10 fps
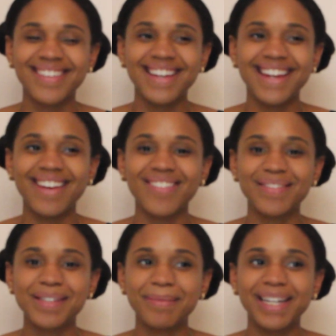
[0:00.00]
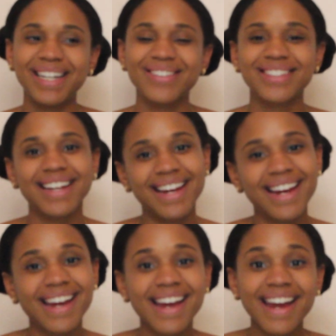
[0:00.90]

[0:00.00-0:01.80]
he came up to me and he was like,